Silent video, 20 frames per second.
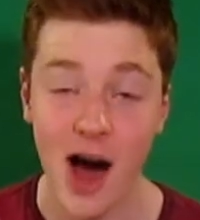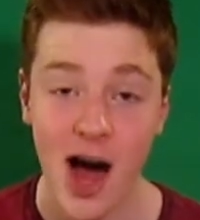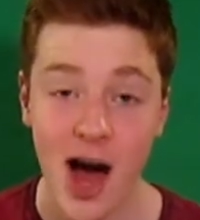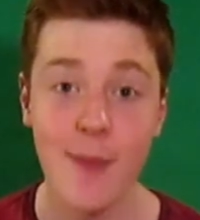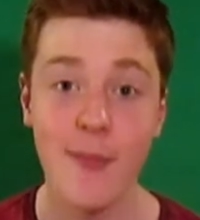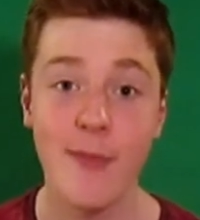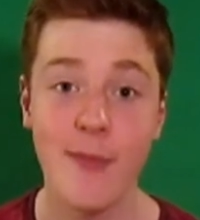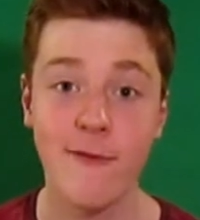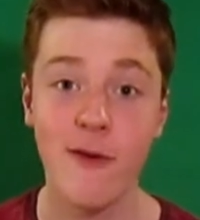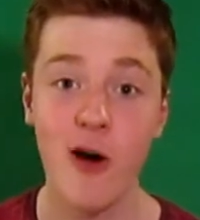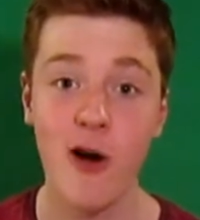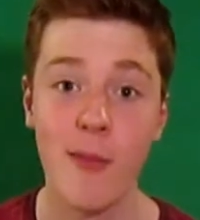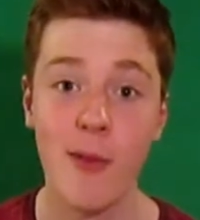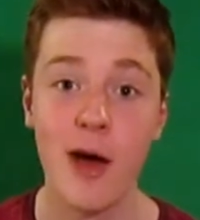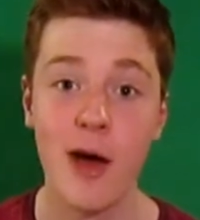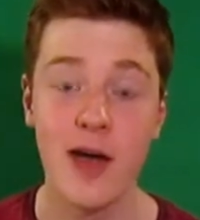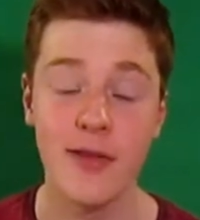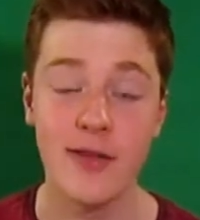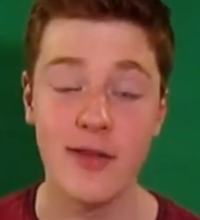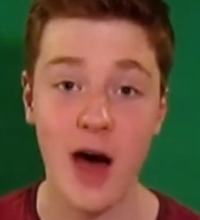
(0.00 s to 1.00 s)
I am
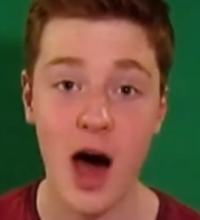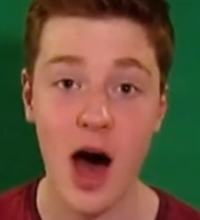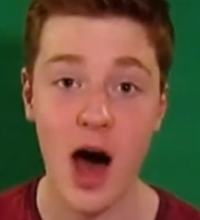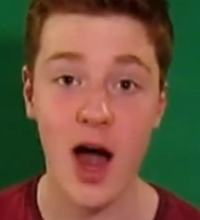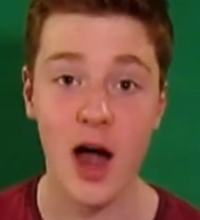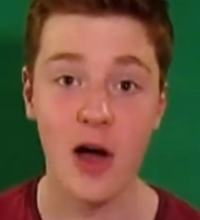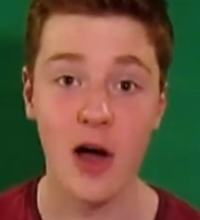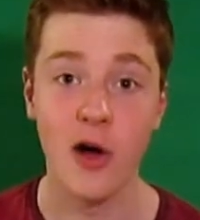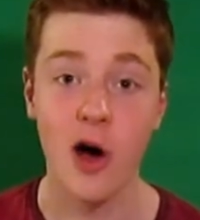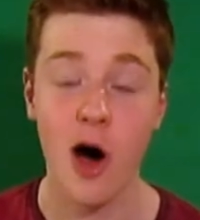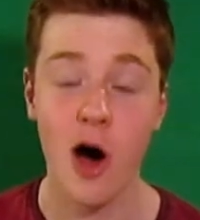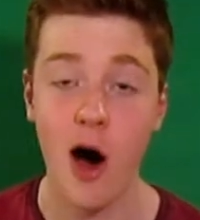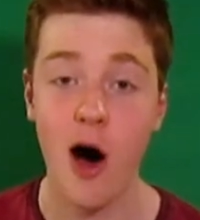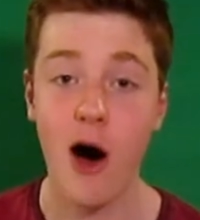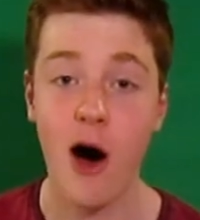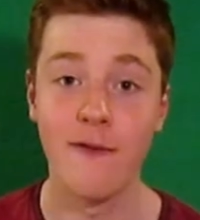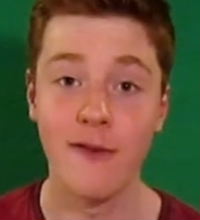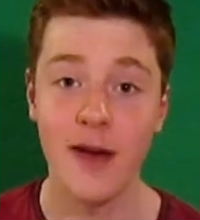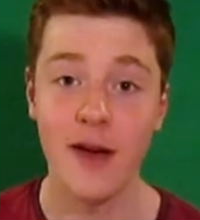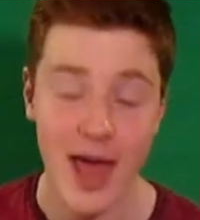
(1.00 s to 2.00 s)
from the Isle
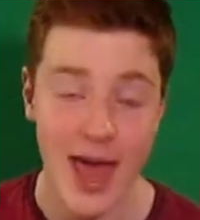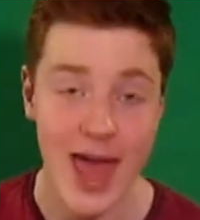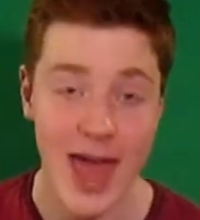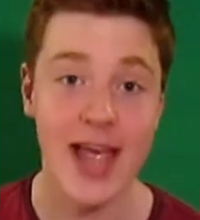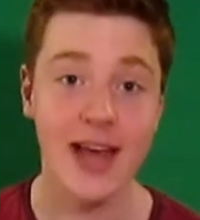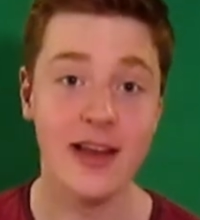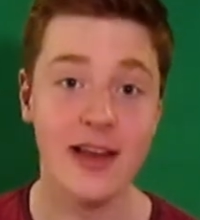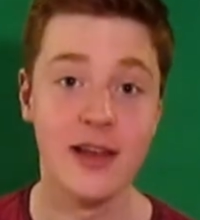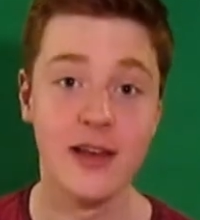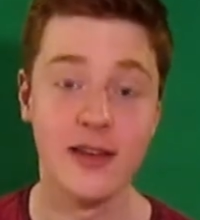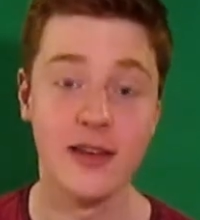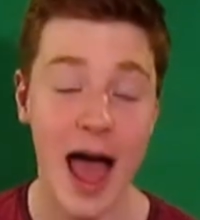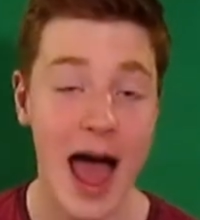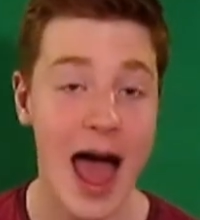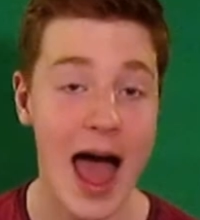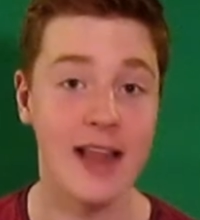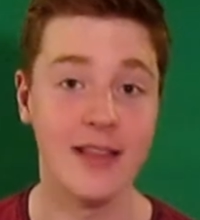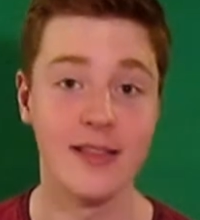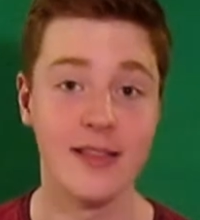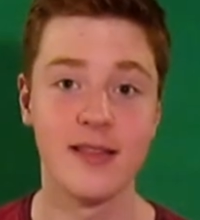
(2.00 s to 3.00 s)
of England,
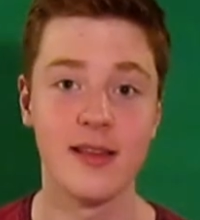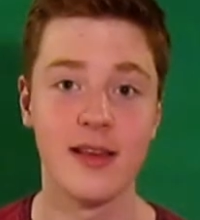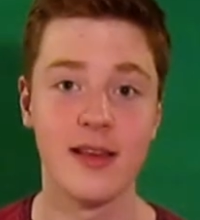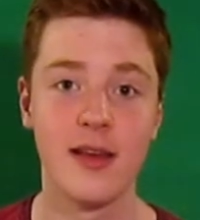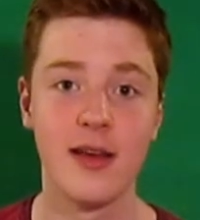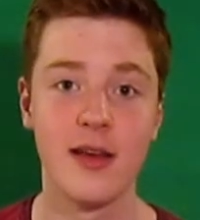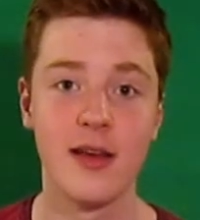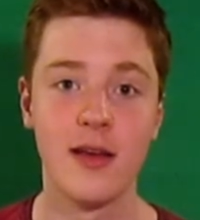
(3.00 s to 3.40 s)
and